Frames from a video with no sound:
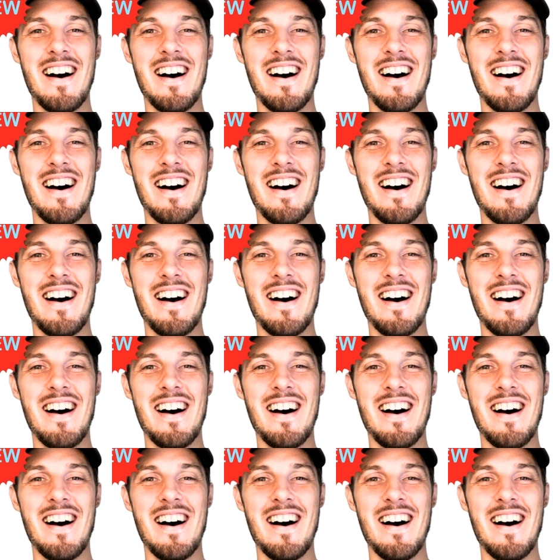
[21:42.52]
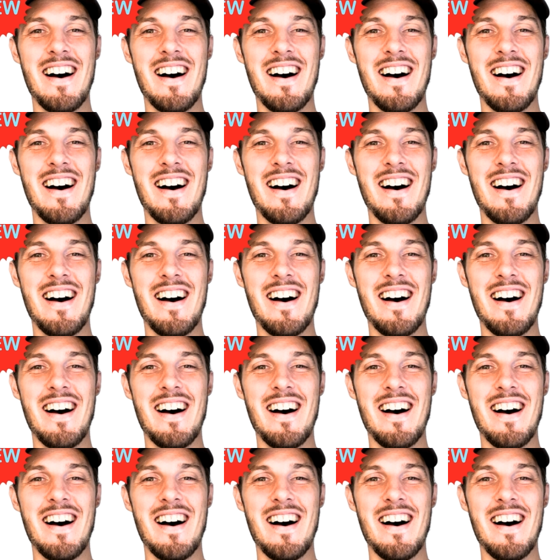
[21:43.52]

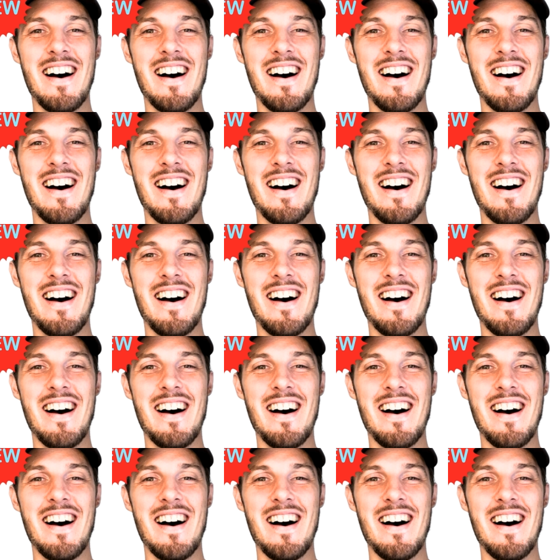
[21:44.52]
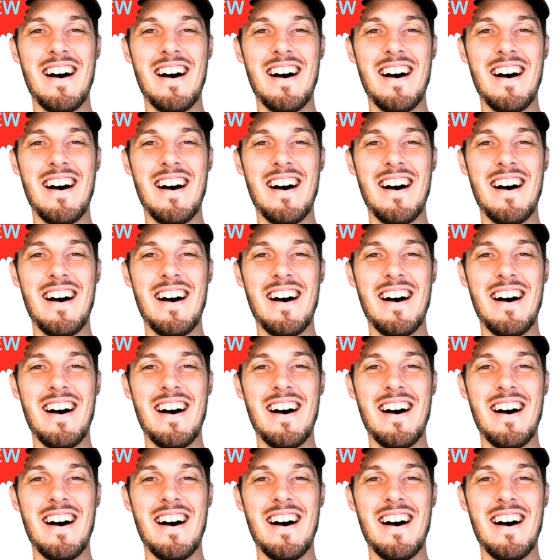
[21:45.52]

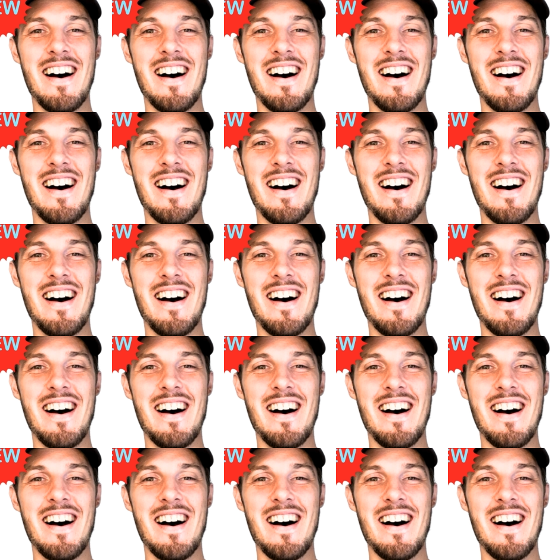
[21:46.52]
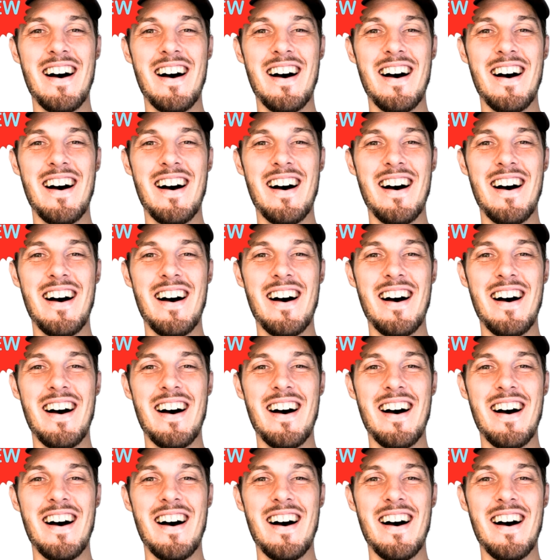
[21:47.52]

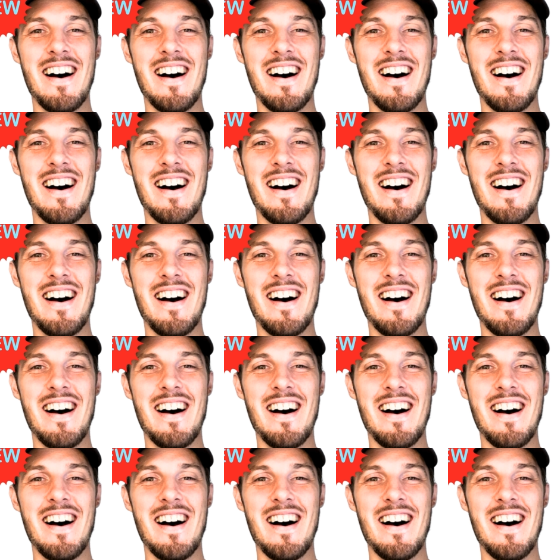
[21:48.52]
This is a still picture; no speech is visible.